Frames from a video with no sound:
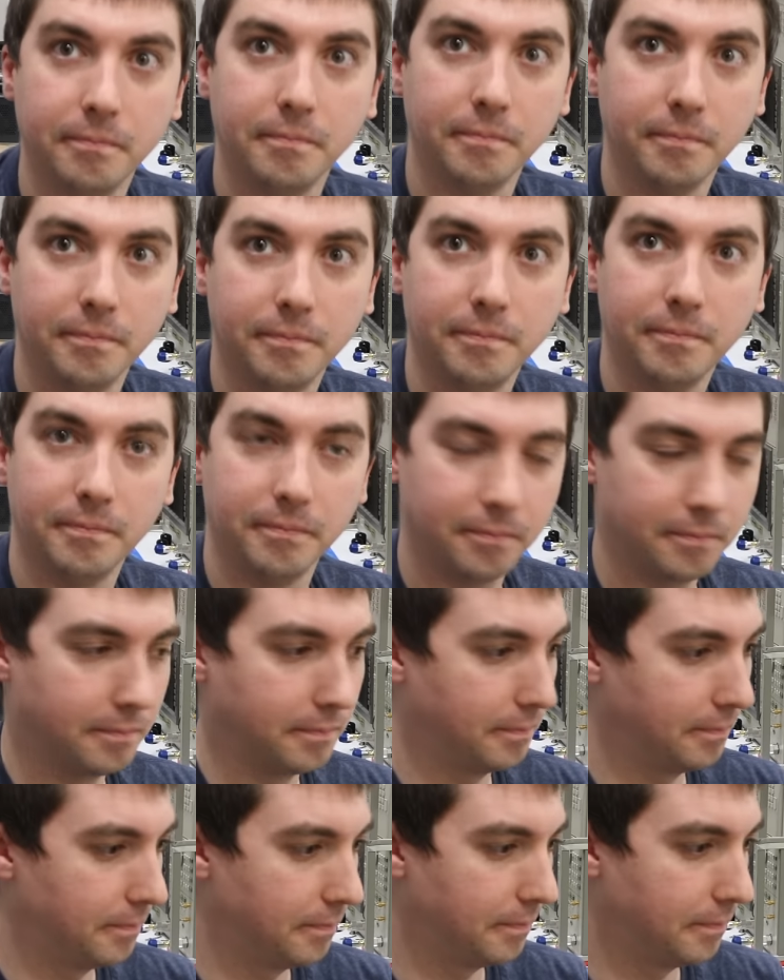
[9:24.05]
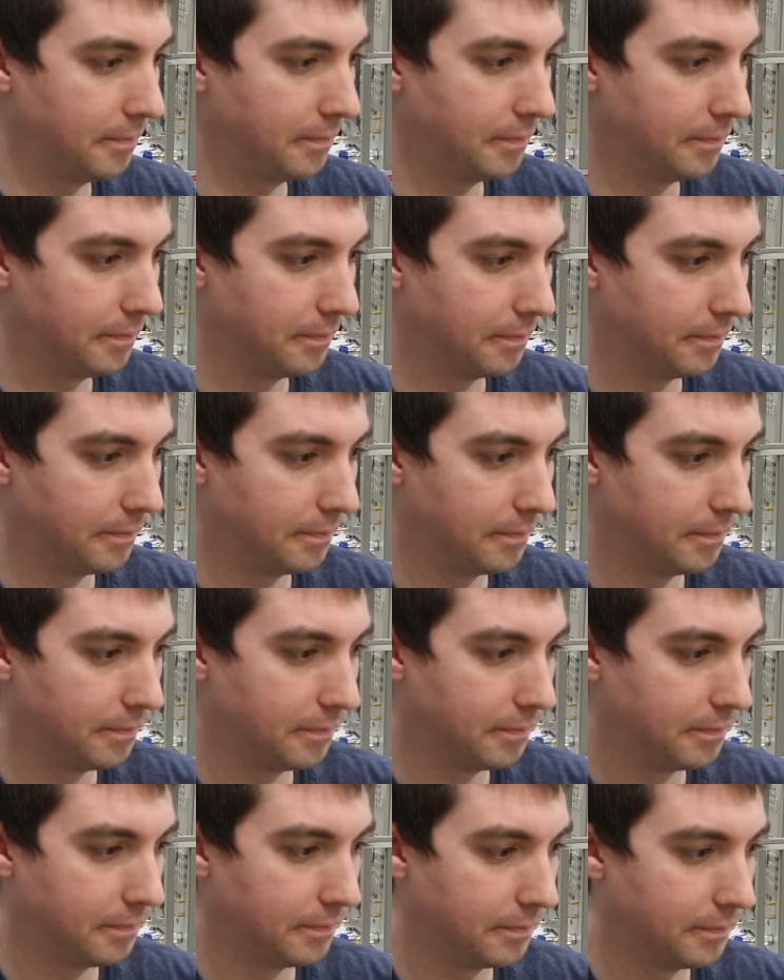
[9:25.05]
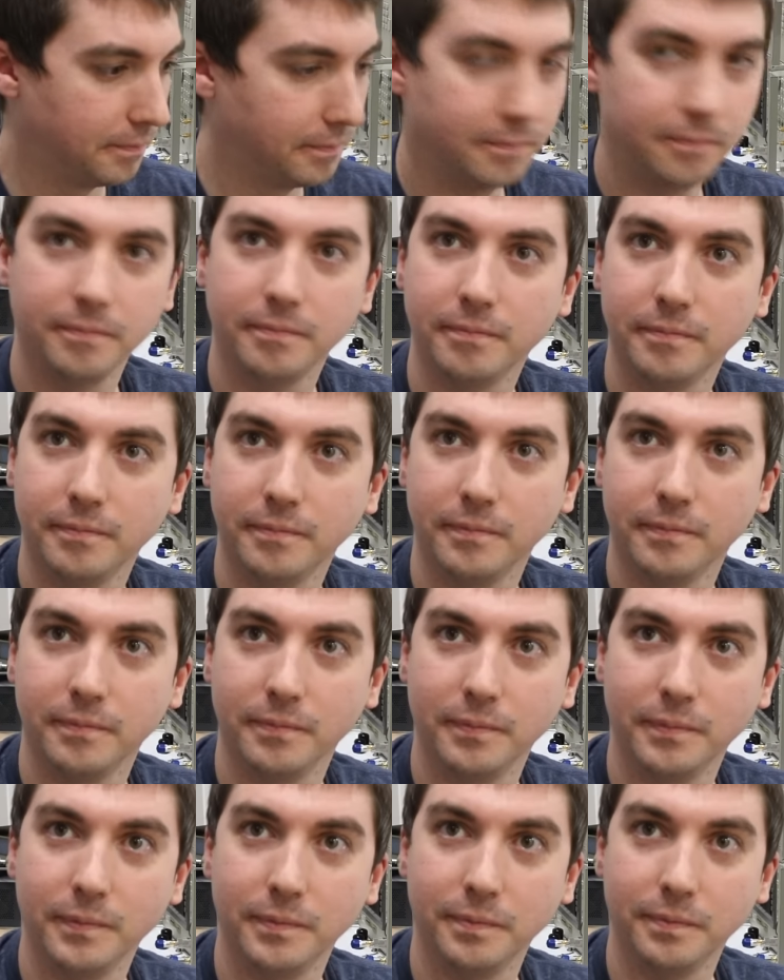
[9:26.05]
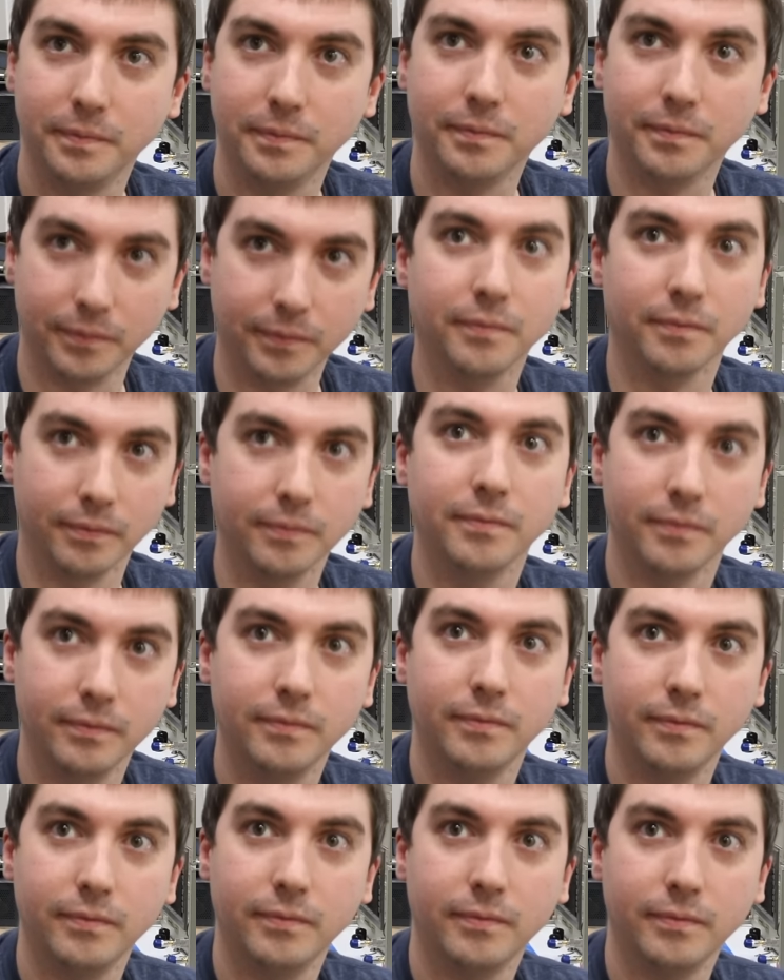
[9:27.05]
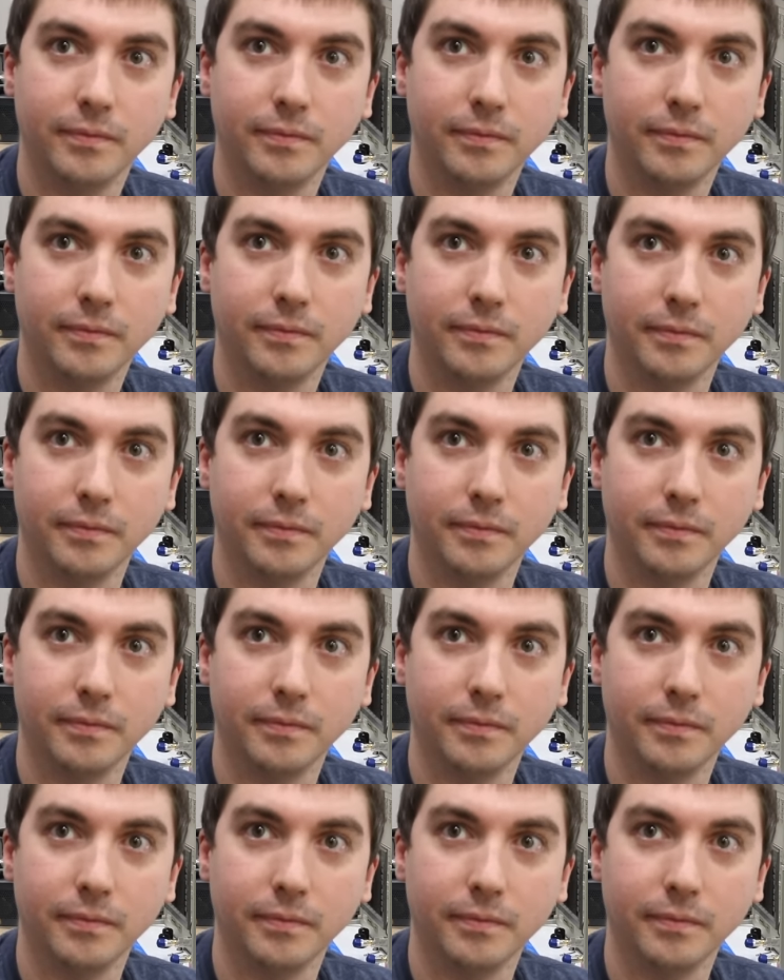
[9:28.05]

they use that, although it's really complicated compared to core memory.